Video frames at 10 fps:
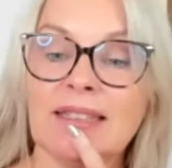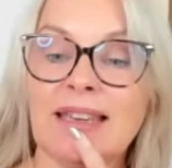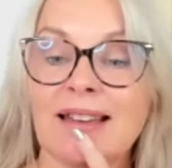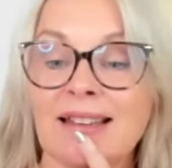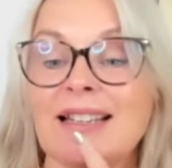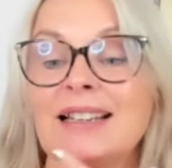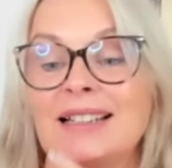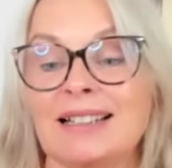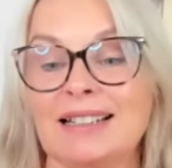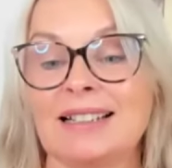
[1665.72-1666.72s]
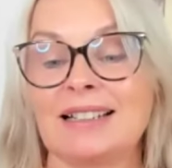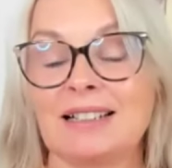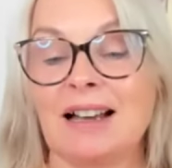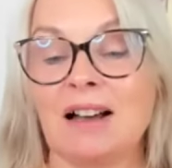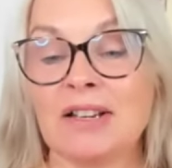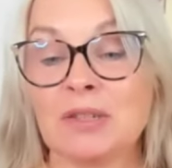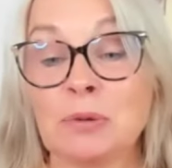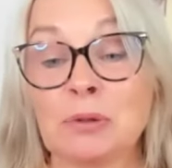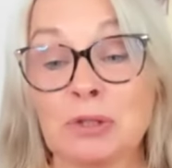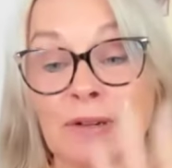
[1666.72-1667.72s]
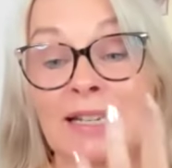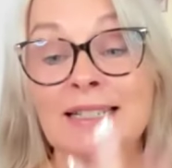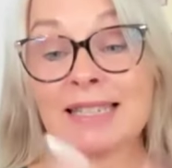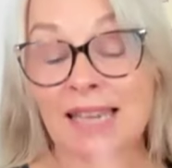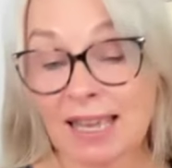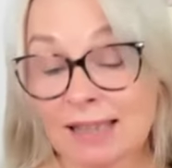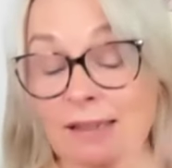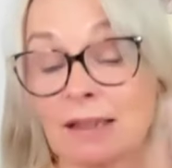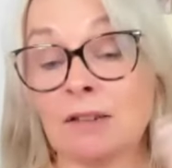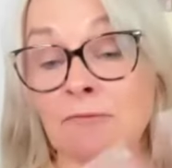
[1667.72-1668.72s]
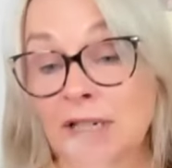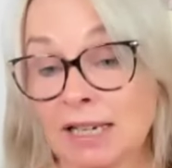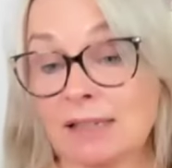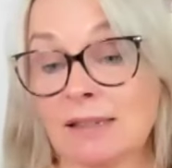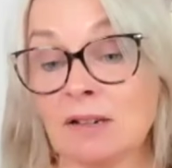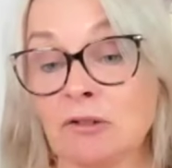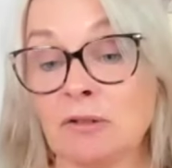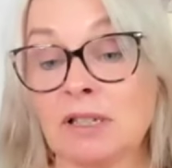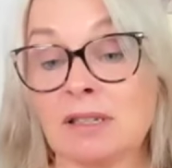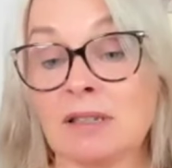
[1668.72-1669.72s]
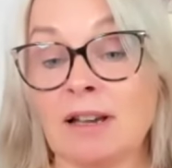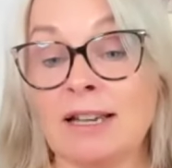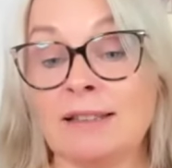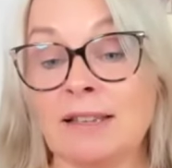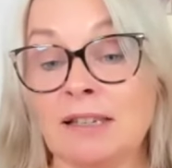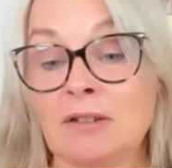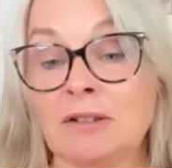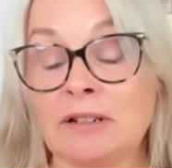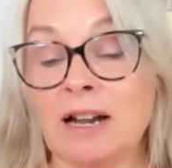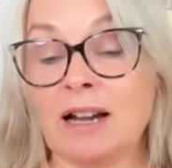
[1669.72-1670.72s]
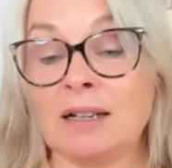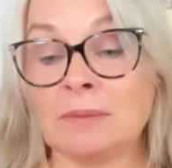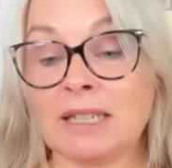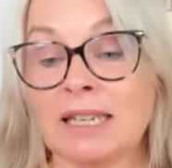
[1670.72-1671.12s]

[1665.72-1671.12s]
Yeah, eyes watering, tears, and releasing all a sign that you're um,